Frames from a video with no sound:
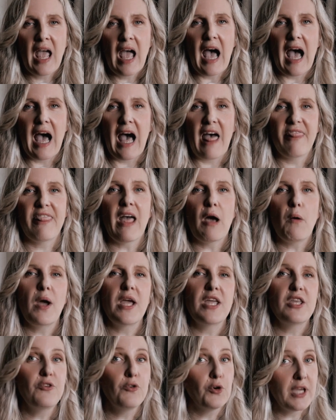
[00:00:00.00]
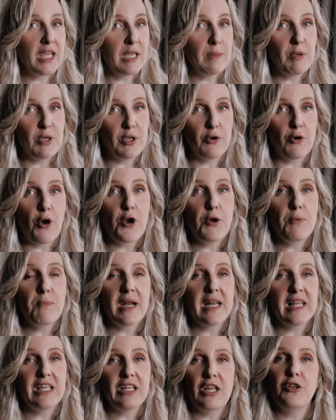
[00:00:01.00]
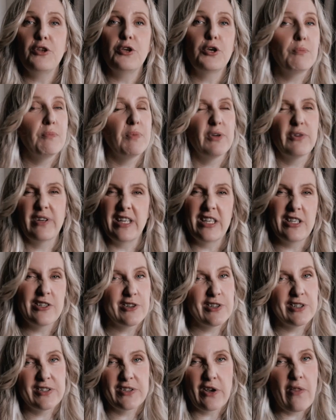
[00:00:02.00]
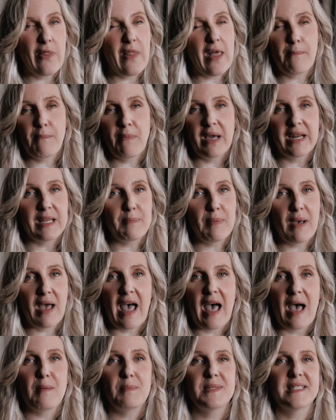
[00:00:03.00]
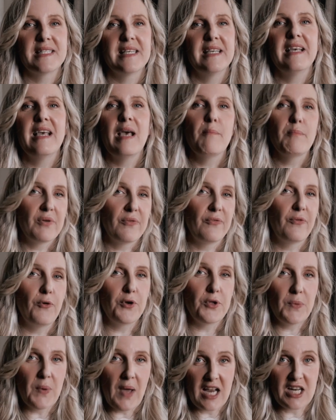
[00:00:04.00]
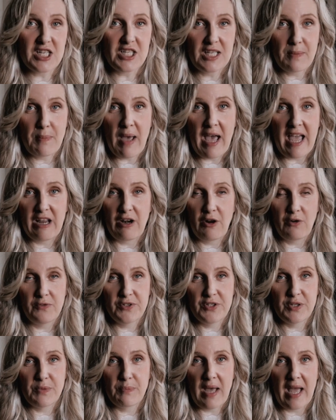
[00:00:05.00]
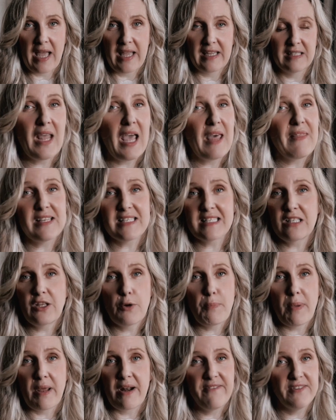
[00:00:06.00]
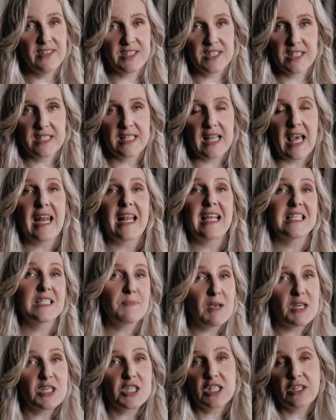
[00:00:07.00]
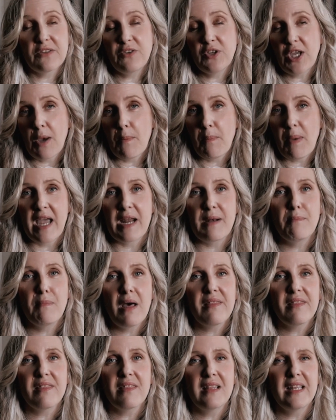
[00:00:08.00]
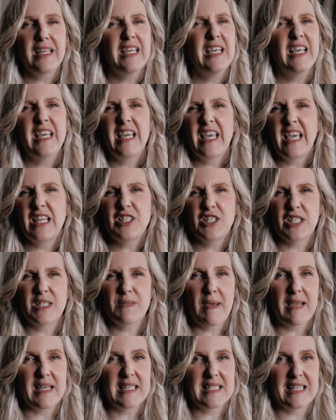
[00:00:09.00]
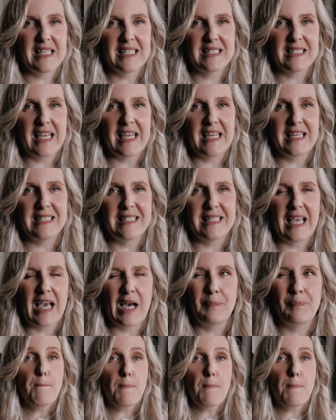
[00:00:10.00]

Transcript: Uh, that way, you're keeping your own money and you can build interest on that money perhaps before you actually pay it off to the bank. And there's a lot of benefits to that, especially if you get paid monthly. It just makes things easier.